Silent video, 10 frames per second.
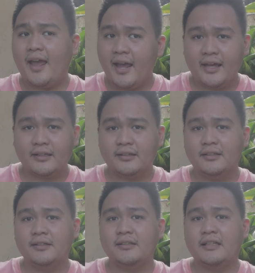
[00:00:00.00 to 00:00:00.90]
and
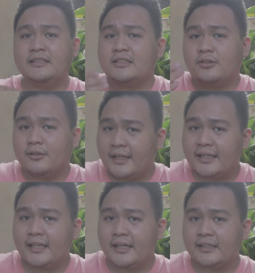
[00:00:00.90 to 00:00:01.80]
they just
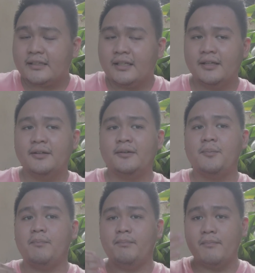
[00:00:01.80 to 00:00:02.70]
collect it,
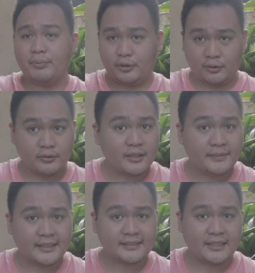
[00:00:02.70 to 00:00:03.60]
throw
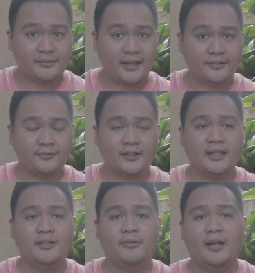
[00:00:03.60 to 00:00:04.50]
them in the same
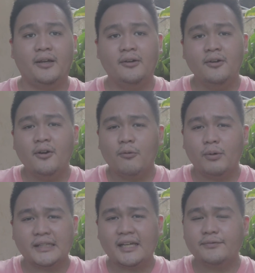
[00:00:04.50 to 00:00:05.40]
landfill anyway,
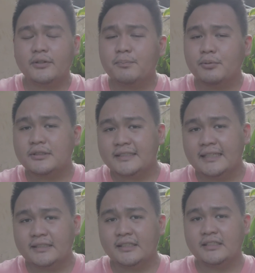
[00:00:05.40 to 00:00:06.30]
whatever
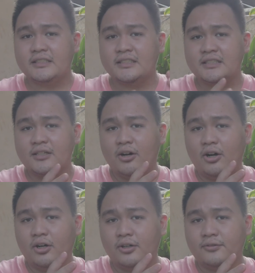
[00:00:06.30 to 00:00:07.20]
percentage
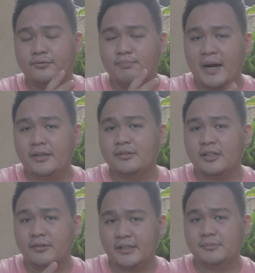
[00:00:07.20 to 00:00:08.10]
of
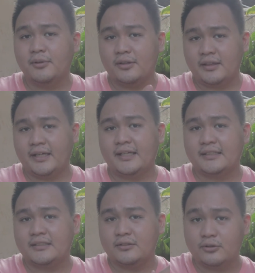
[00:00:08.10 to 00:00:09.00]
biodegradable
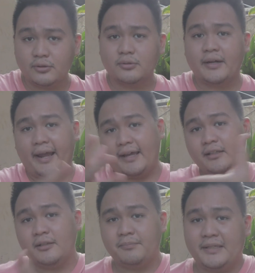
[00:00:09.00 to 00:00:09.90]
things do
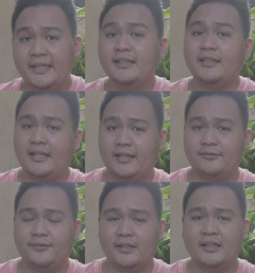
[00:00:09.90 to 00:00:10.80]
end up in the
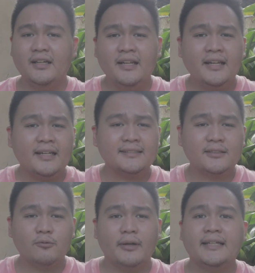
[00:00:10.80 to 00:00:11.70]
landfill is
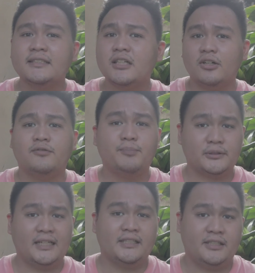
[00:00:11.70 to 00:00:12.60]
a waste of
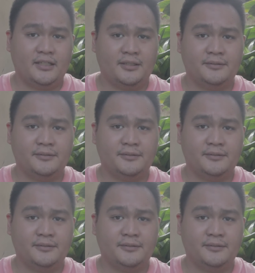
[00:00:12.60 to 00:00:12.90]
potential.